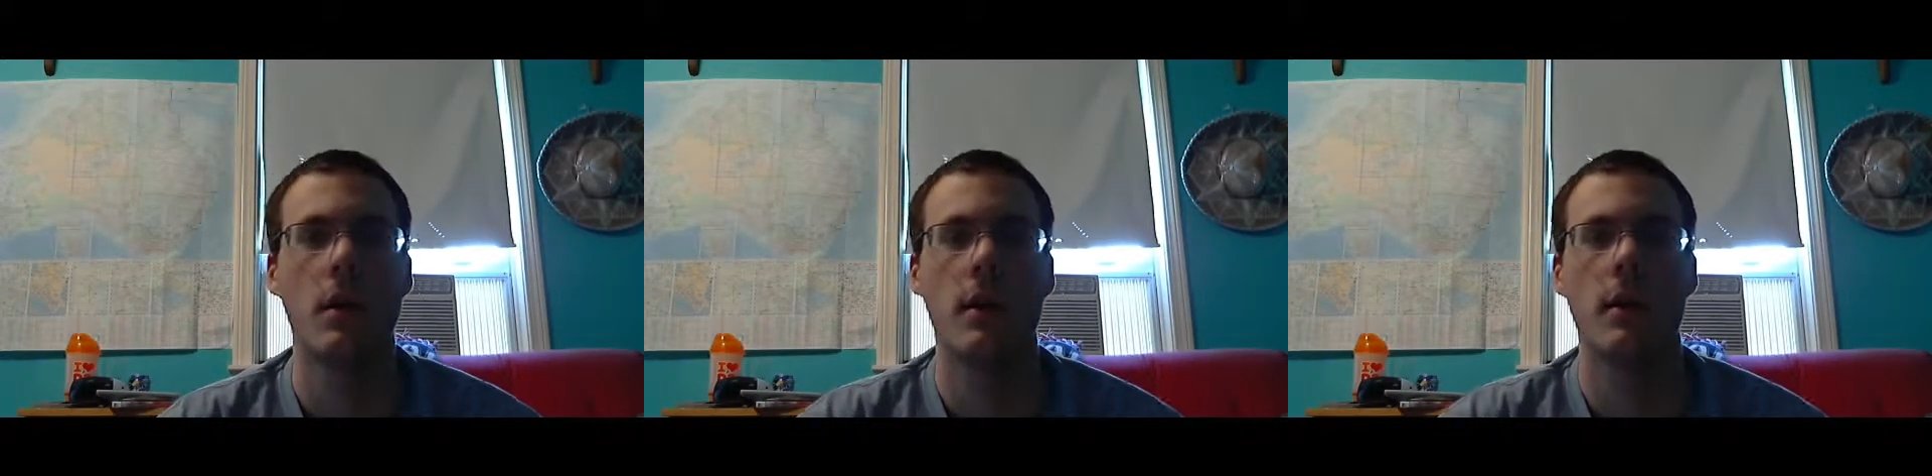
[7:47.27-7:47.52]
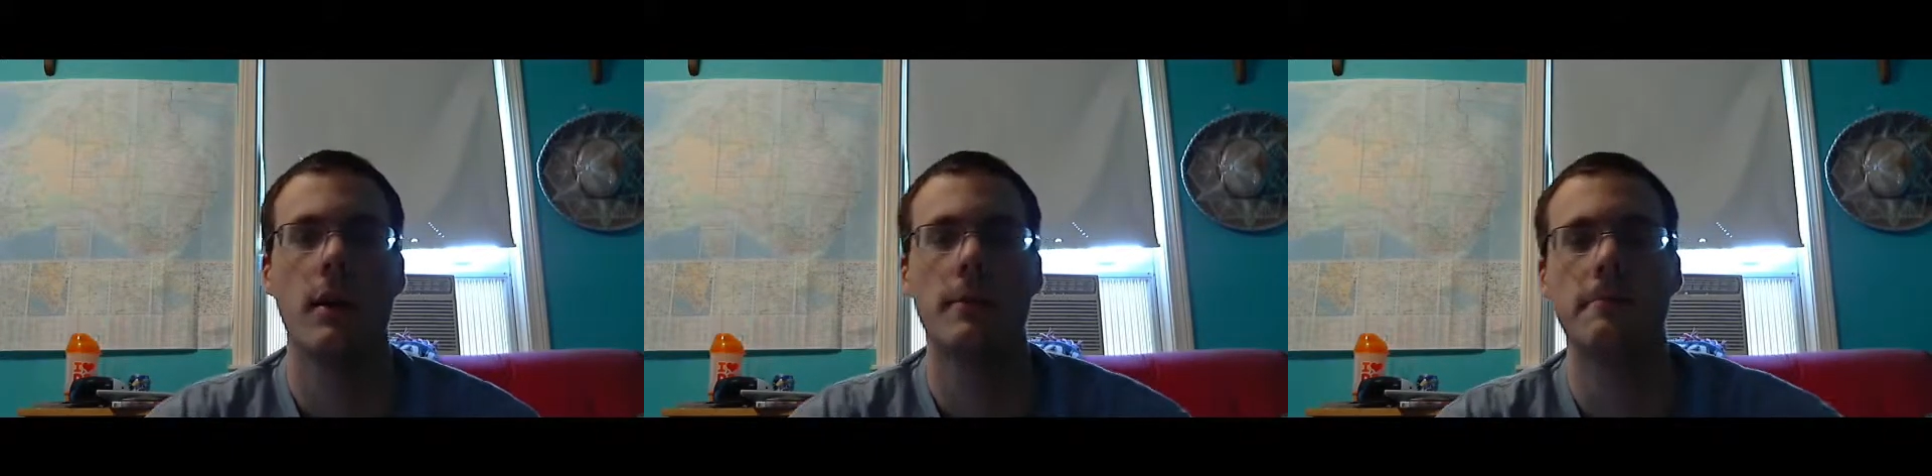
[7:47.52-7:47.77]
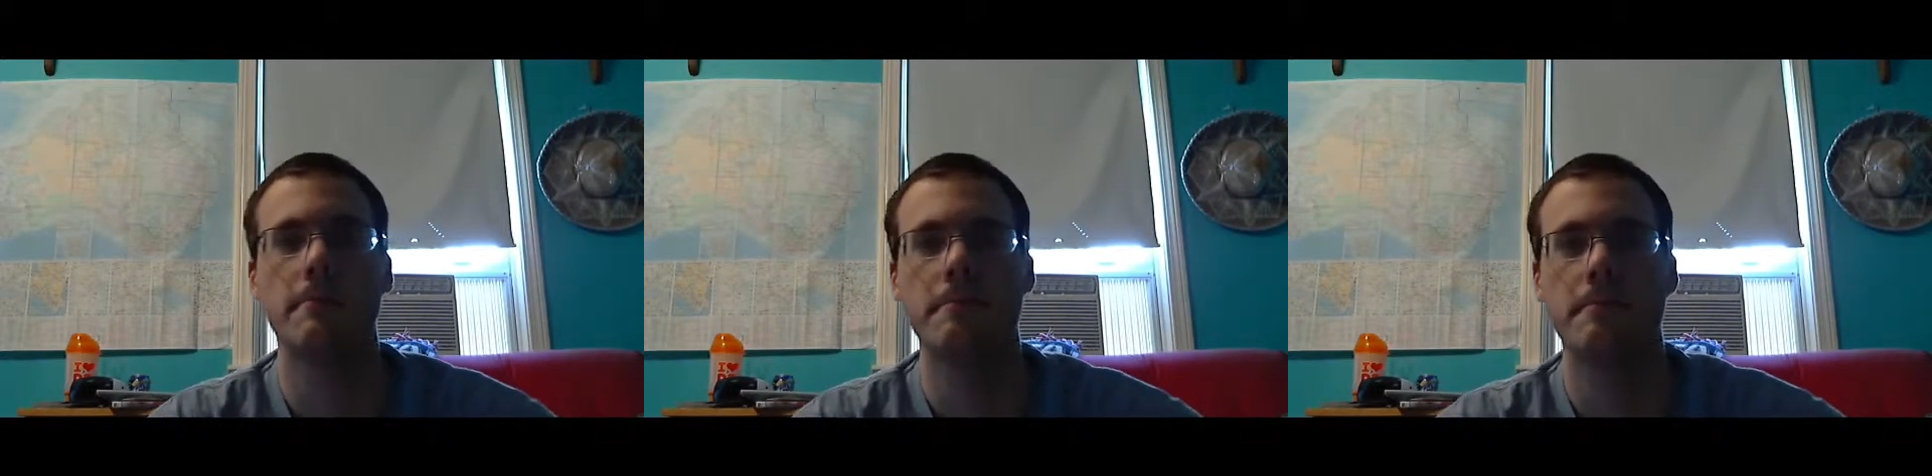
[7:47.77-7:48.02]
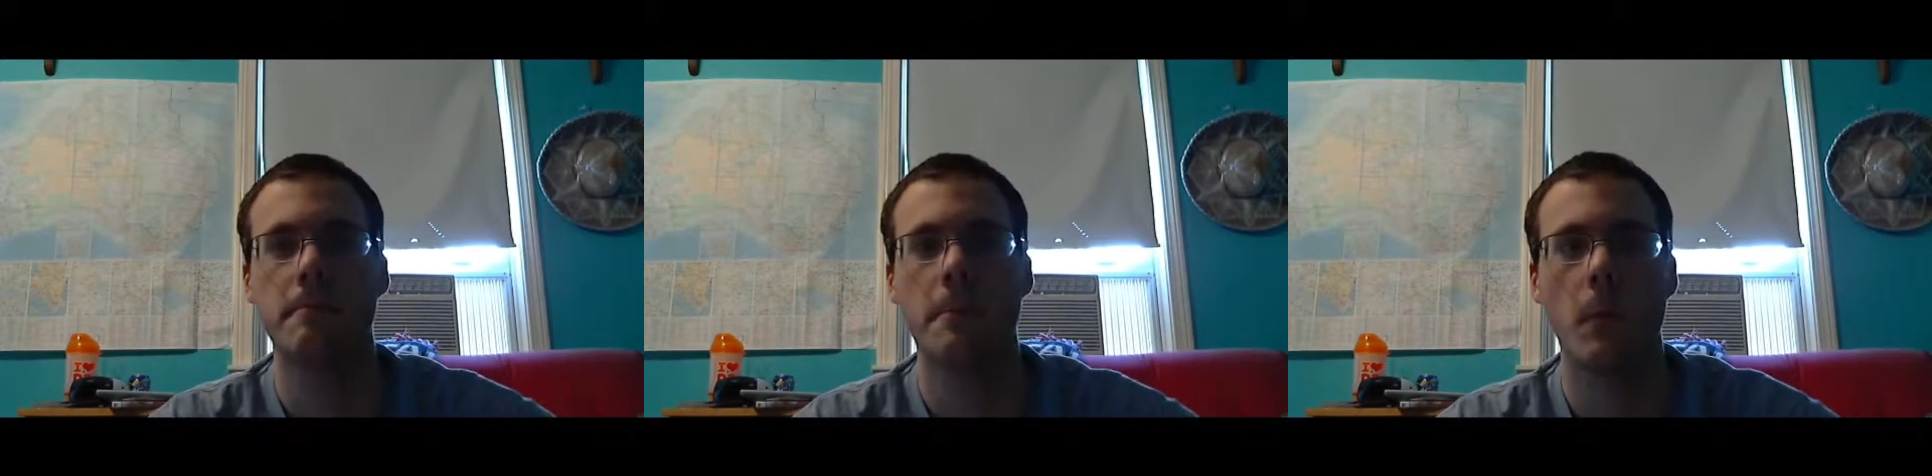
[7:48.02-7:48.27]
Um,
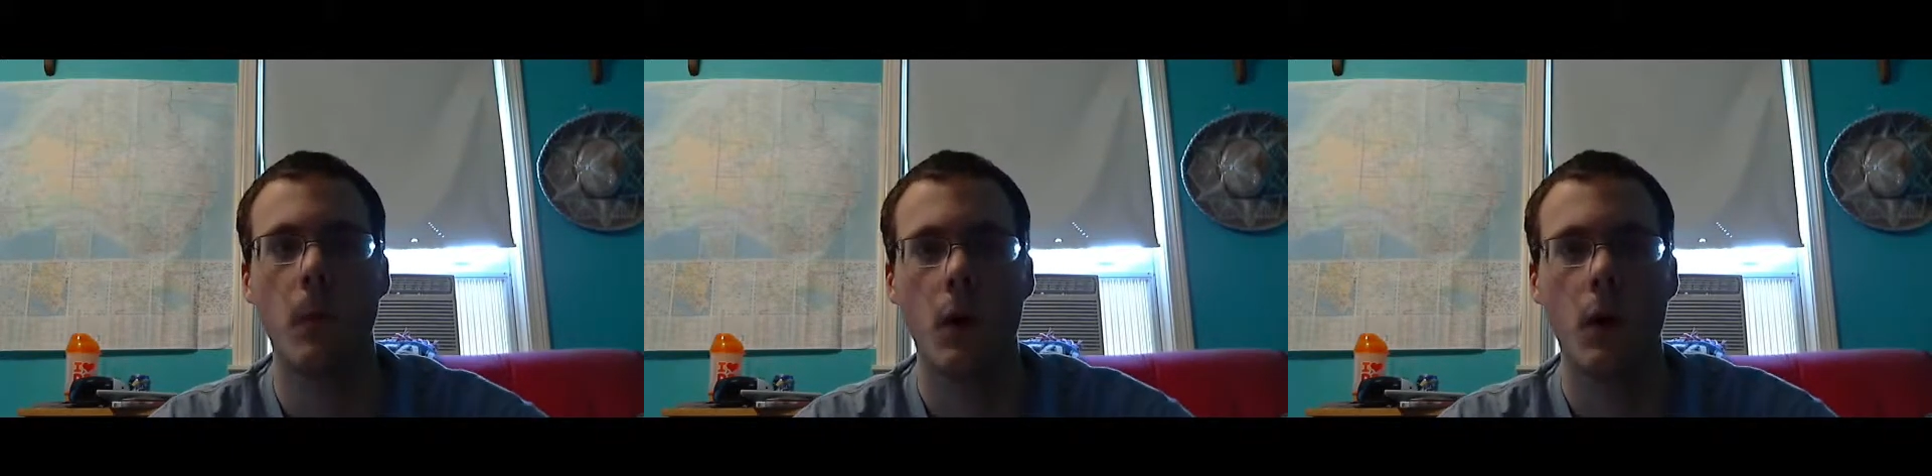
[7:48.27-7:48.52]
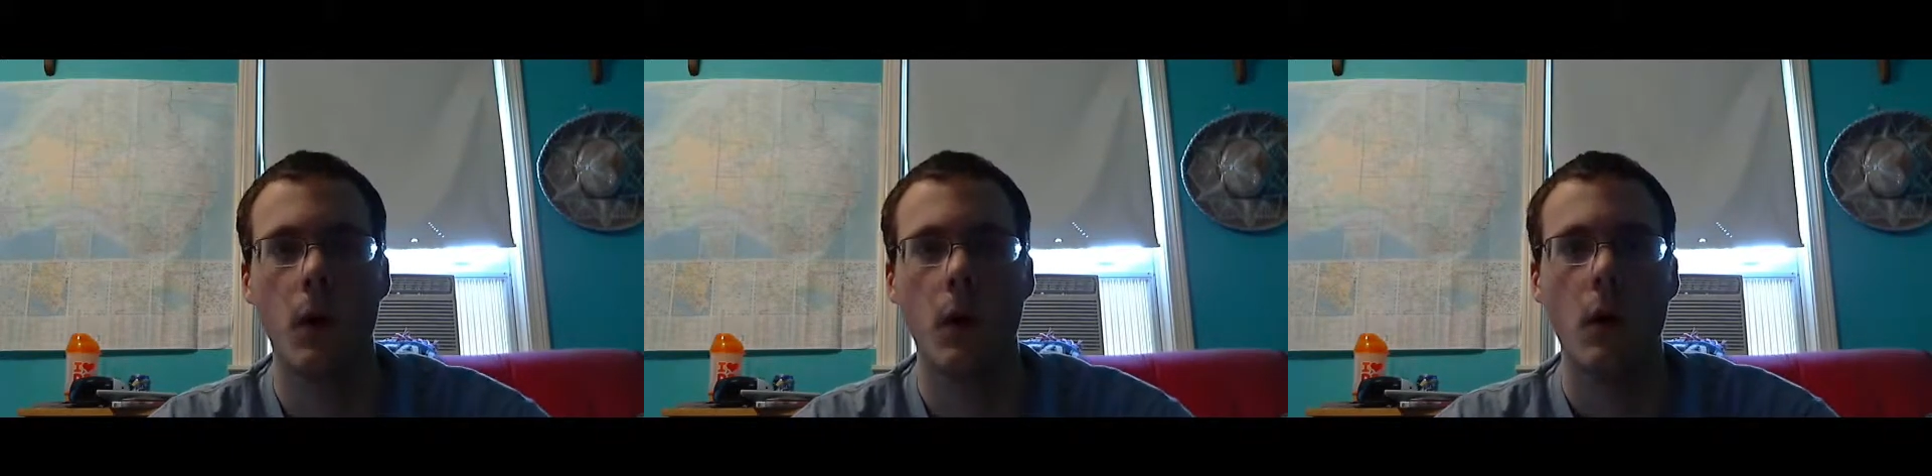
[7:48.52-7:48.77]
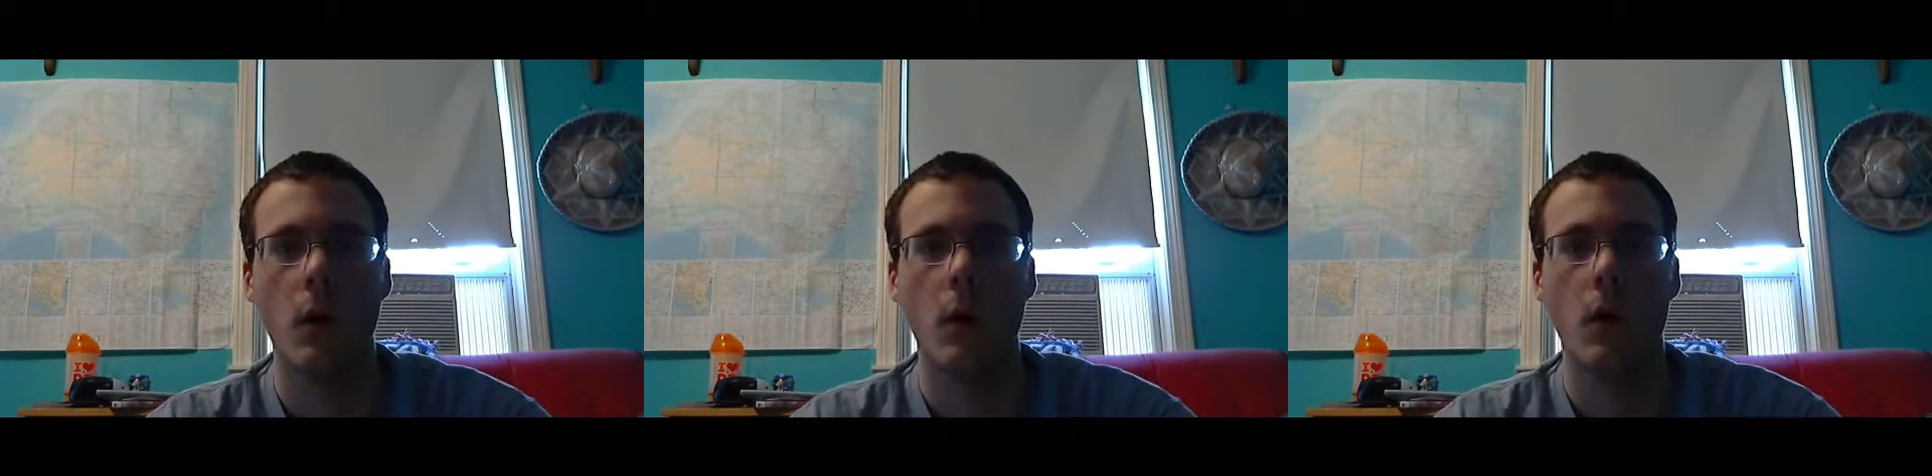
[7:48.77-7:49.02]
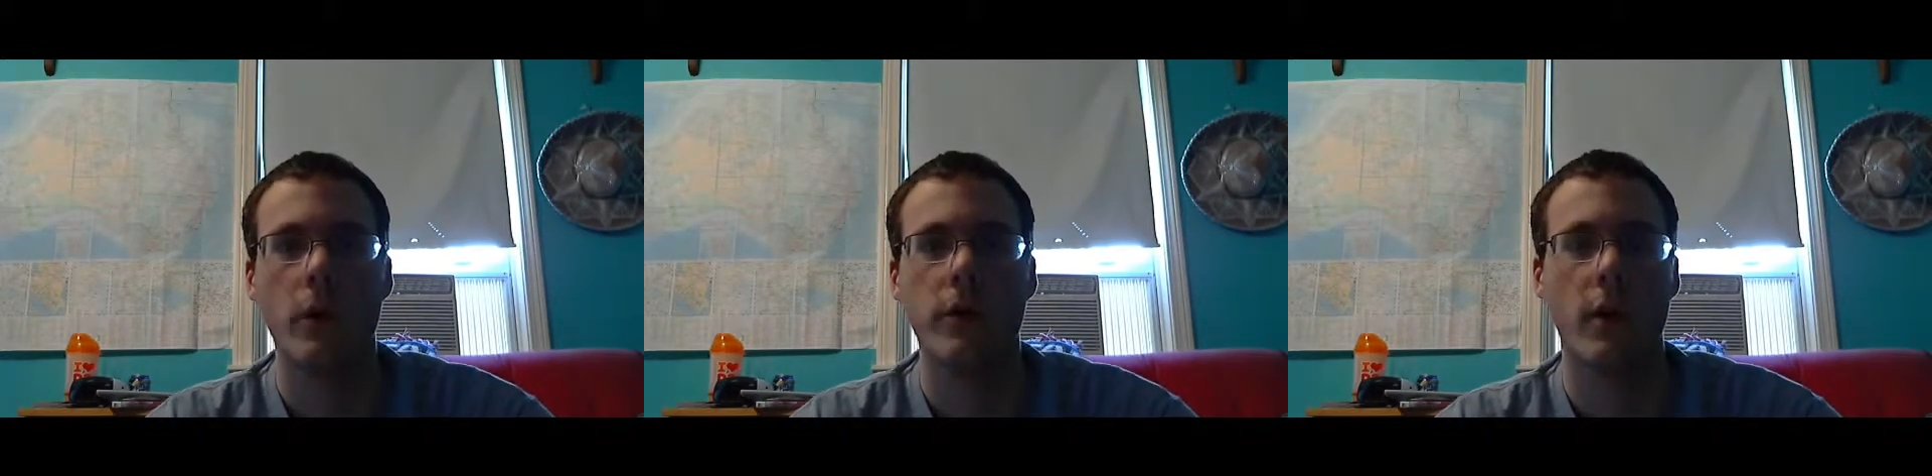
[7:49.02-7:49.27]

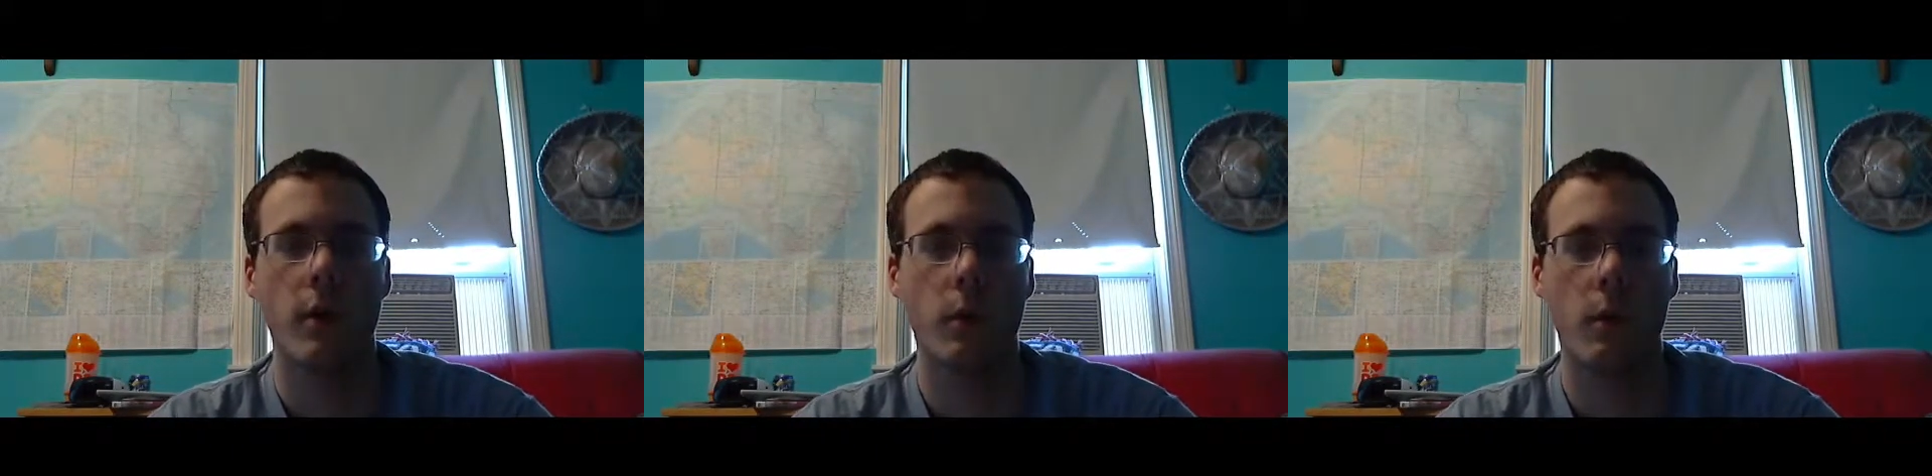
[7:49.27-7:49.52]
so